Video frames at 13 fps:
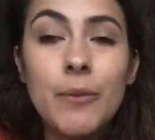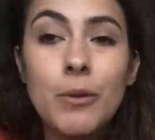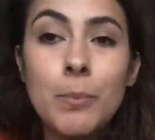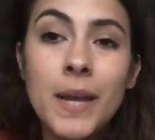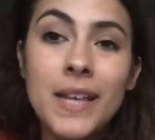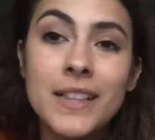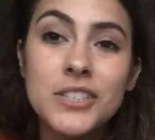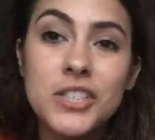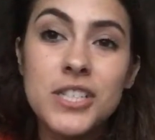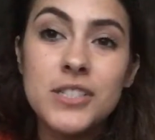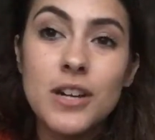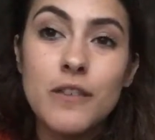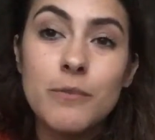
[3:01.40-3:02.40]
I would pick the
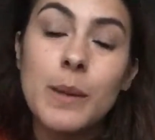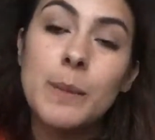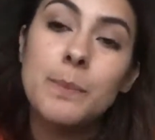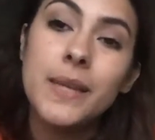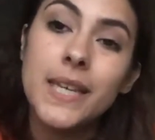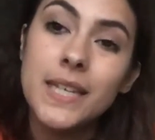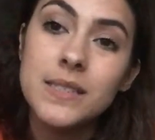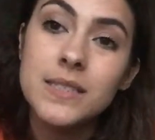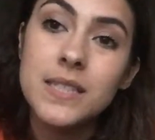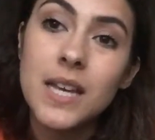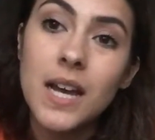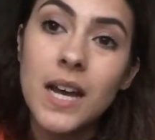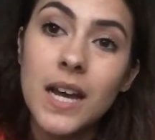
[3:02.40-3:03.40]
cheese off my
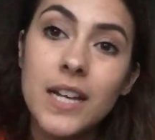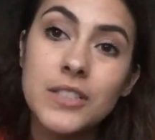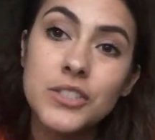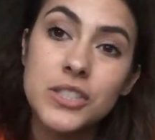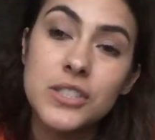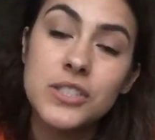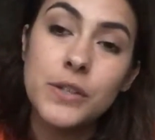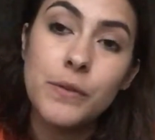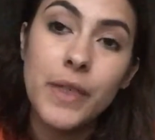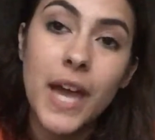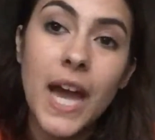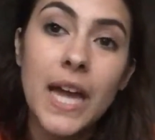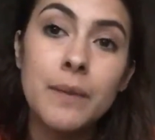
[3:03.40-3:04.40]
pizza and just do
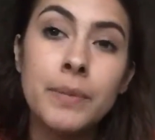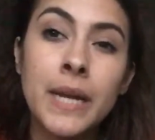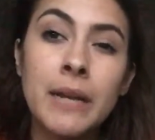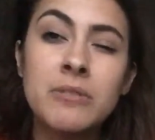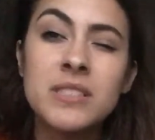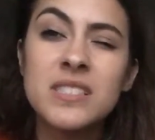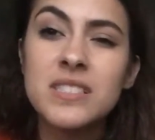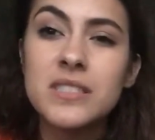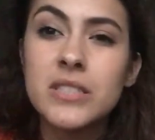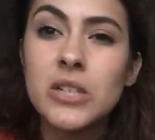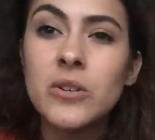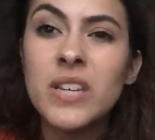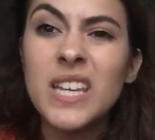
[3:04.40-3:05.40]
that, but I would
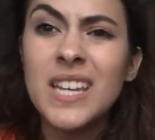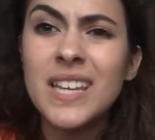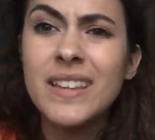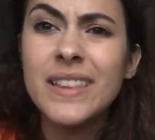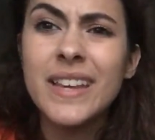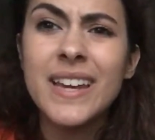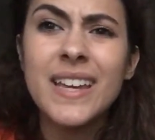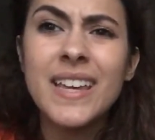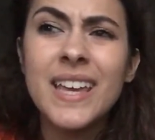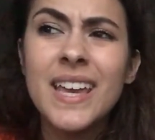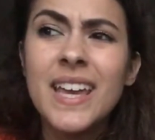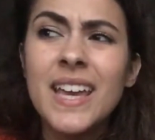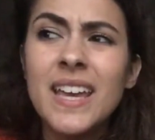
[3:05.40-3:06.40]
still eat, like,
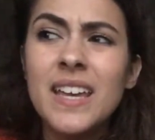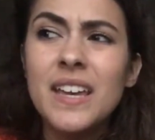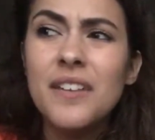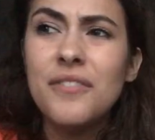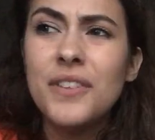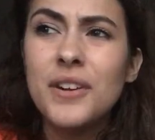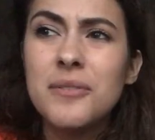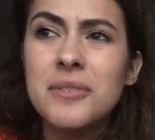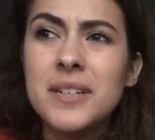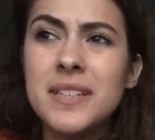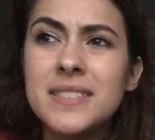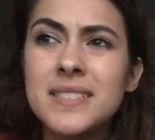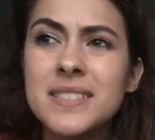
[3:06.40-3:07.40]
if there
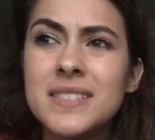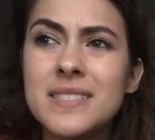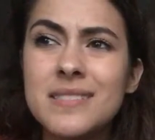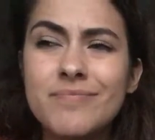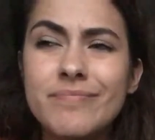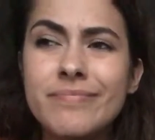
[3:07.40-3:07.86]
was,